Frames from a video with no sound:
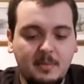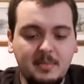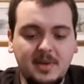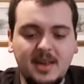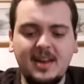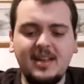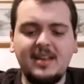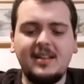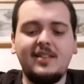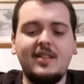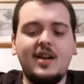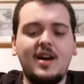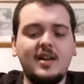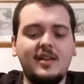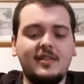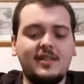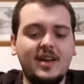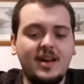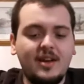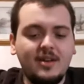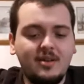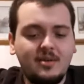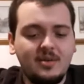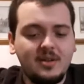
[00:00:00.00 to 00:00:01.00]
I'm getting a lot of
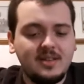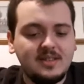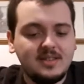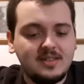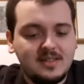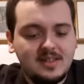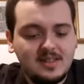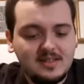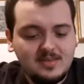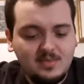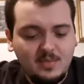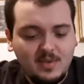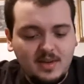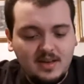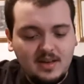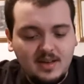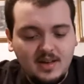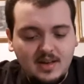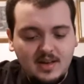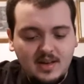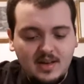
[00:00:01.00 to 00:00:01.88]
coyotes this one.